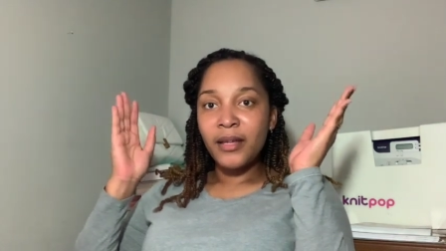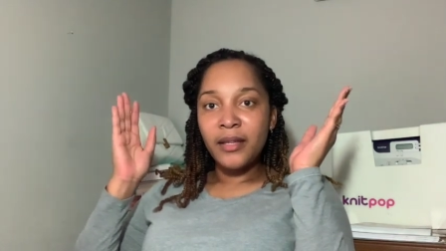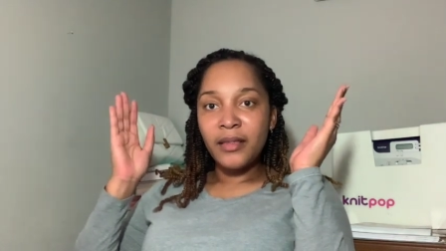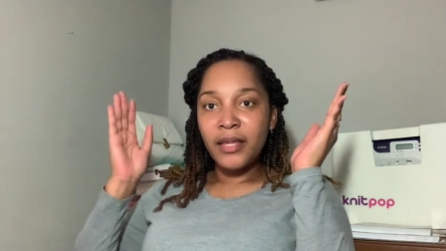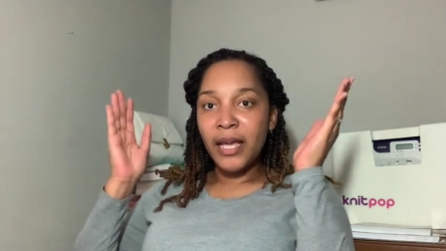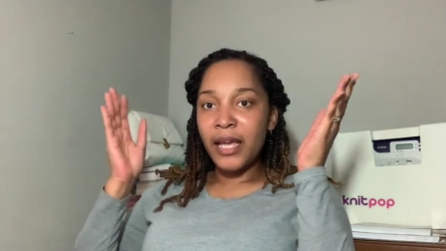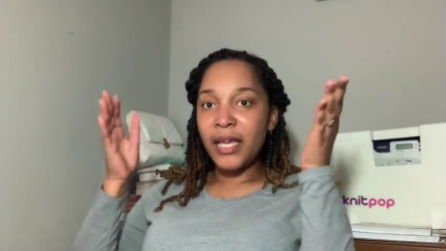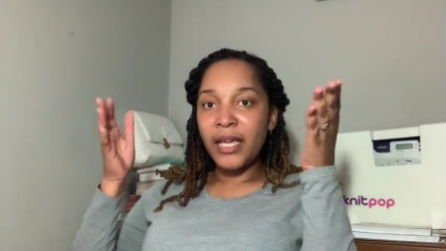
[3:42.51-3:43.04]

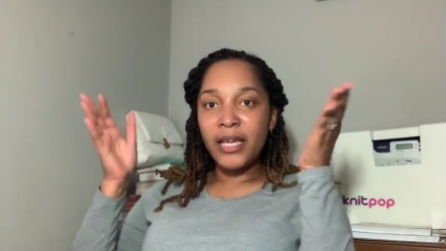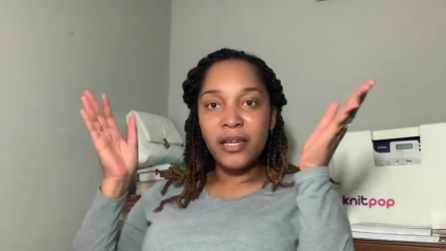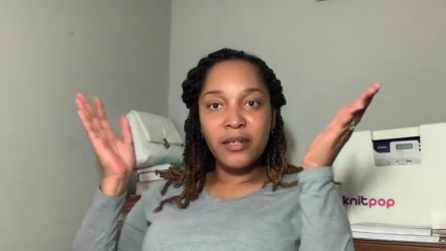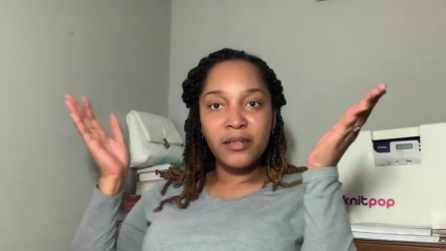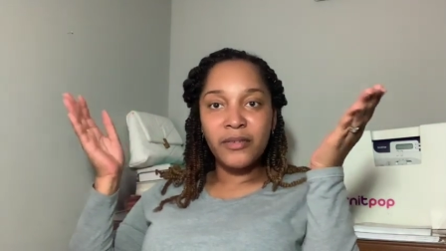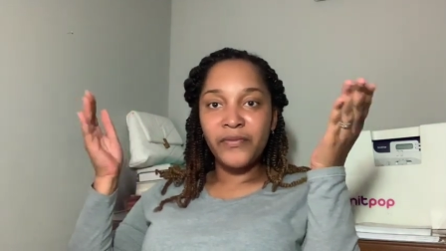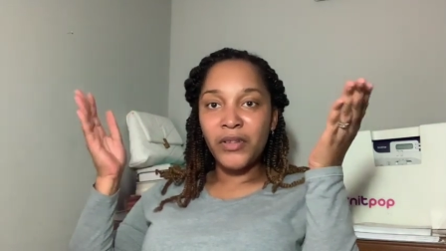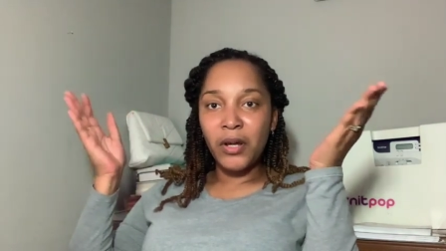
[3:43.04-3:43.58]
that it could
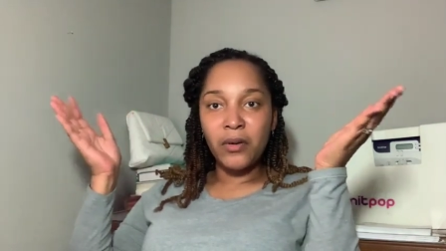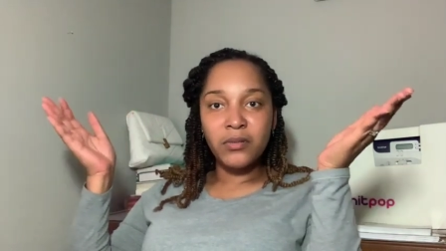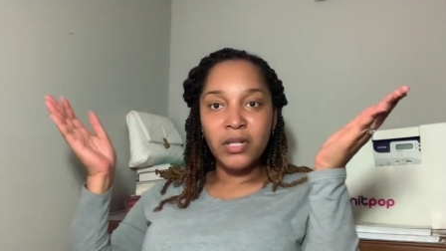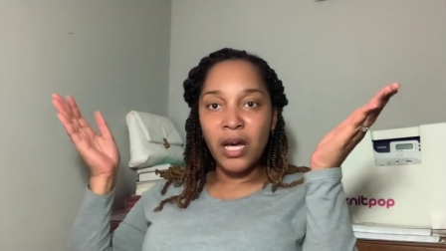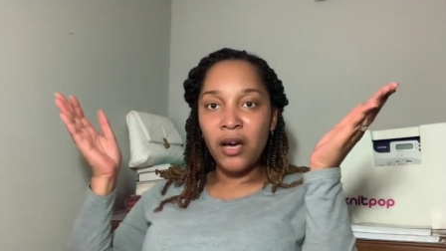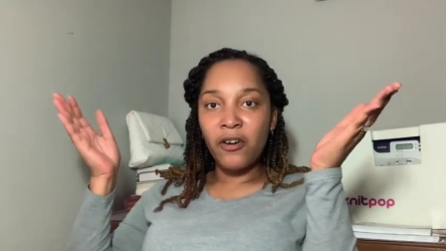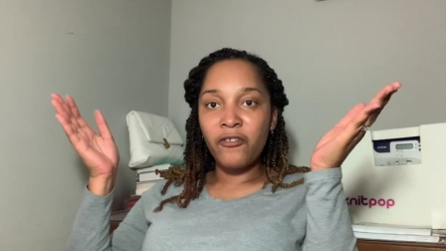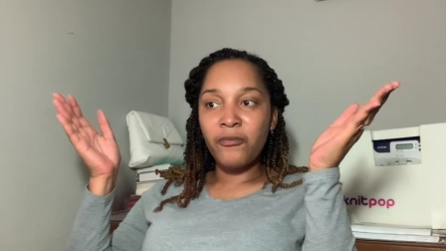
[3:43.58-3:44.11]
have flown
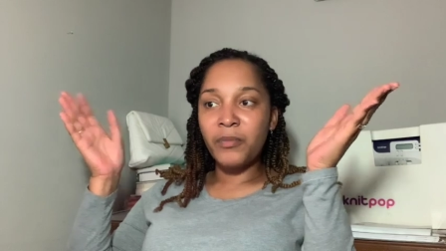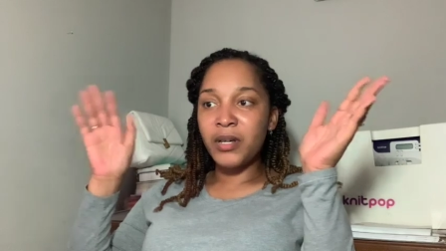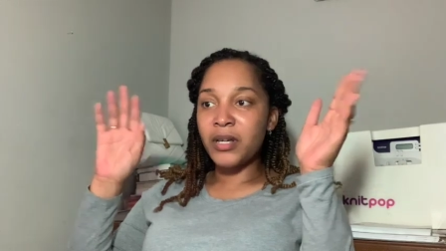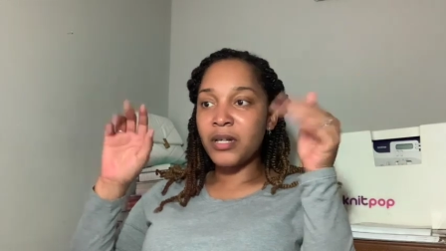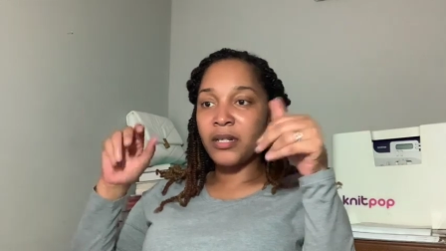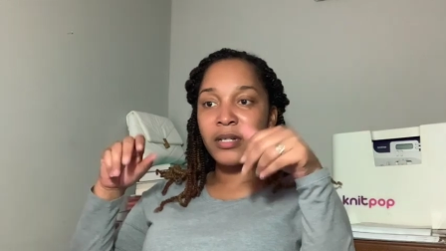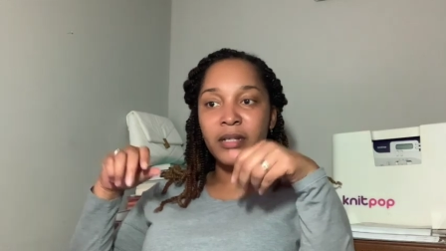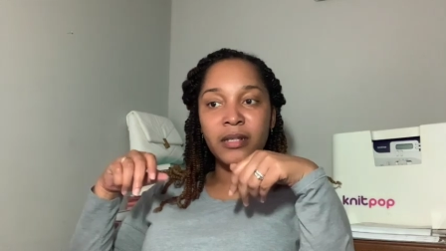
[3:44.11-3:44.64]
off
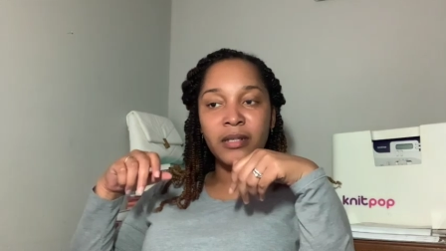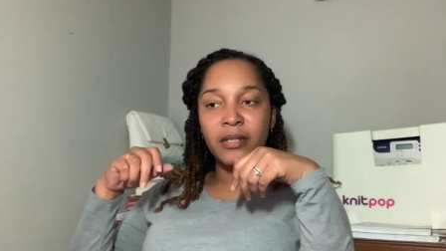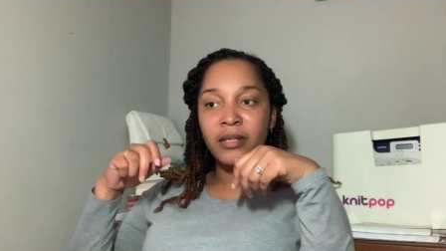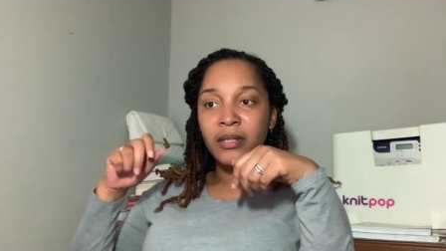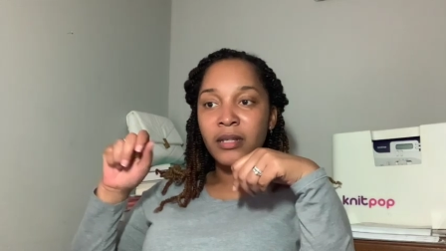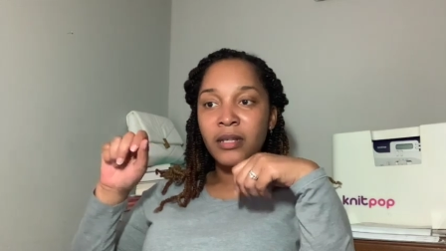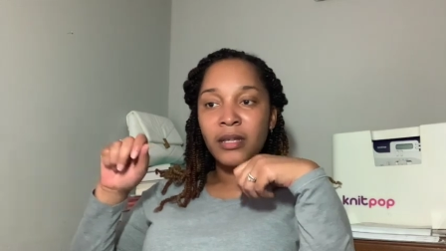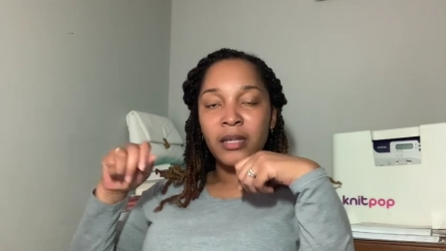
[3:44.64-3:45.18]
because
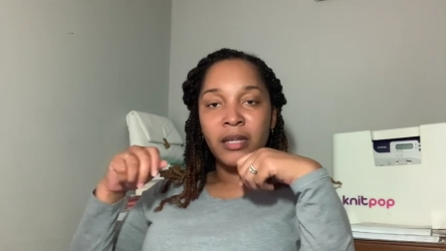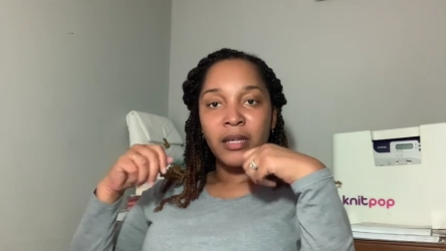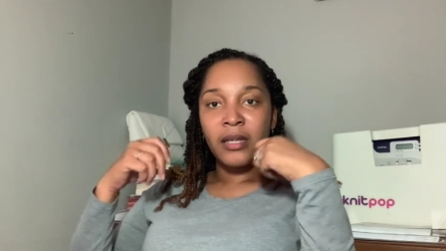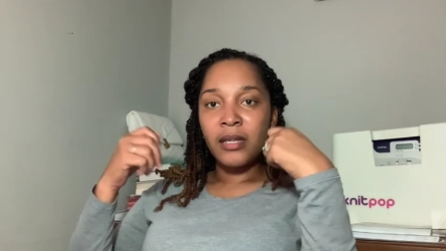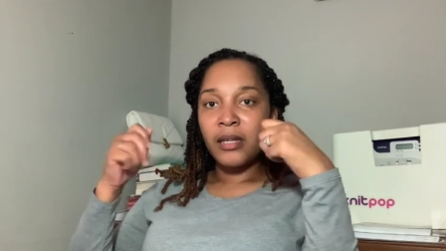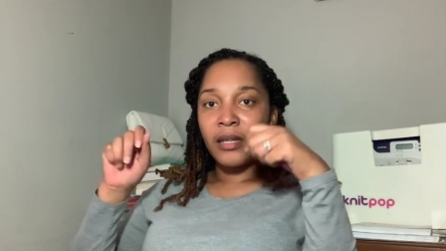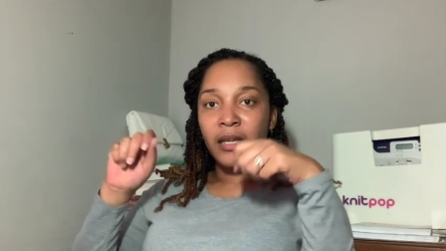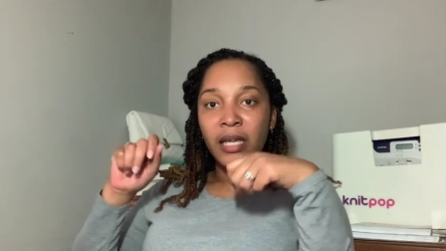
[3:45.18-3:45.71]

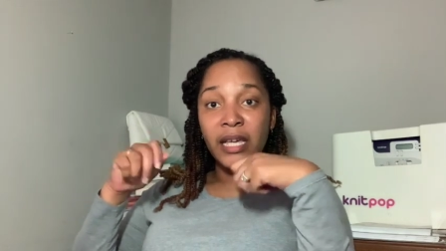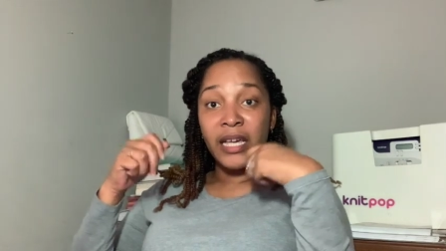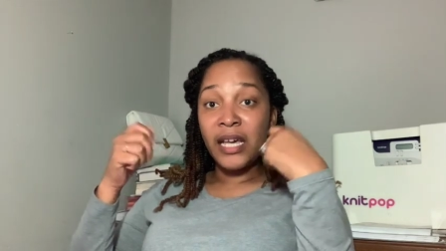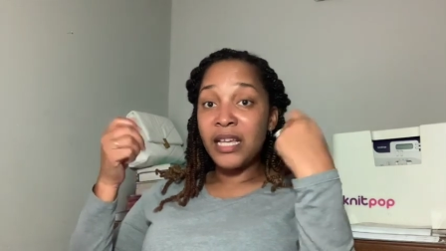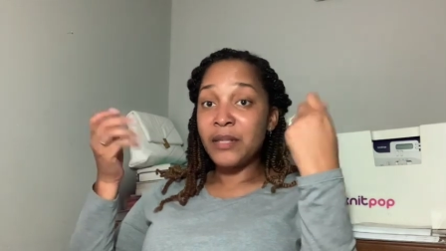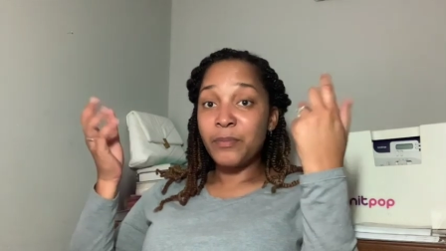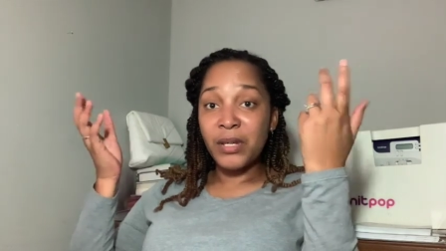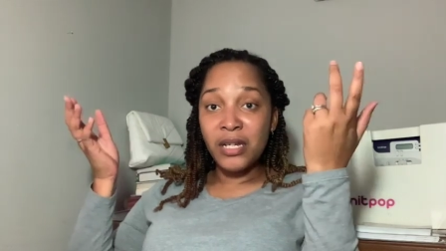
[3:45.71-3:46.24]
it
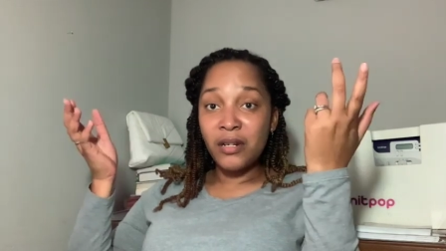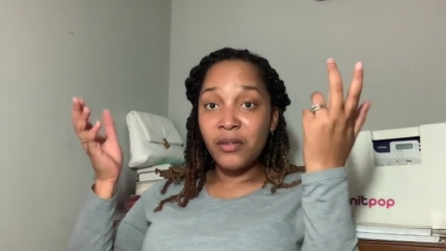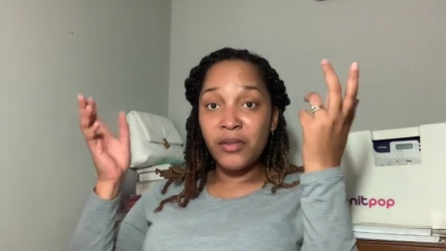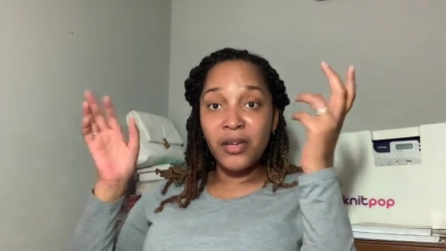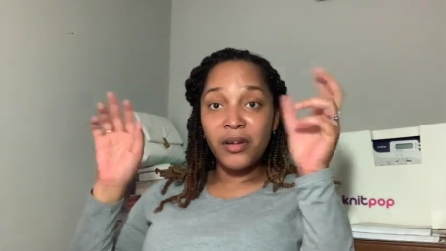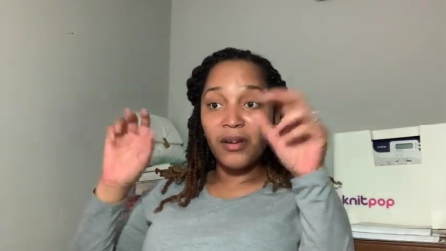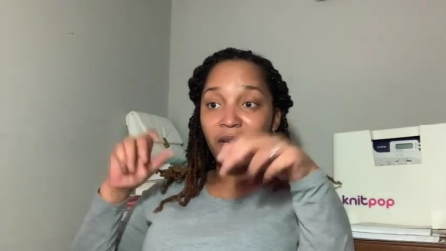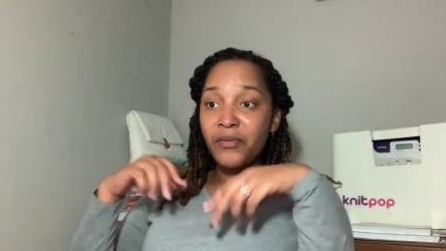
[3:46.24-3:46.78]
has been on
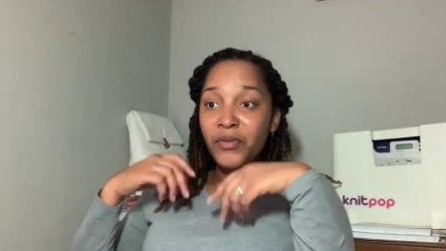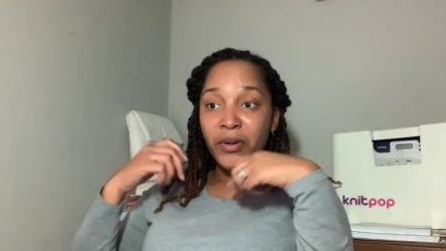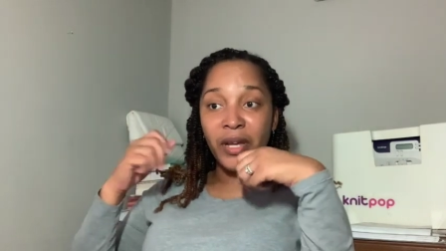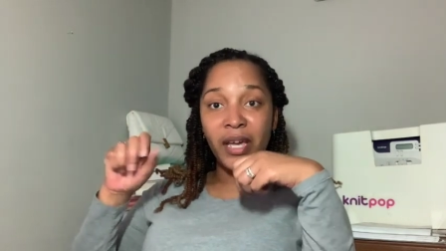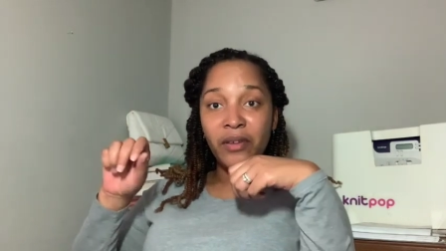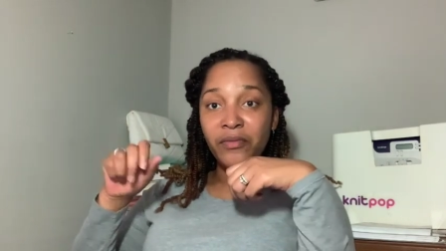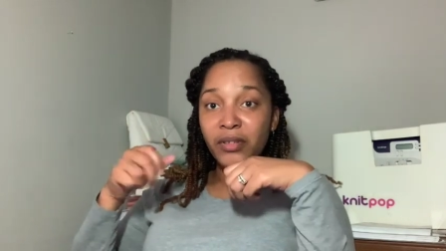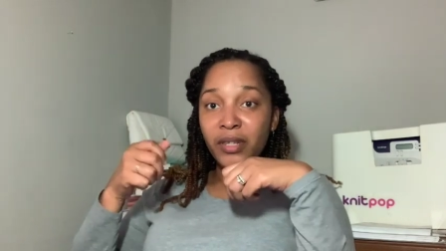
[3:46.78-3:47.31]
there forever.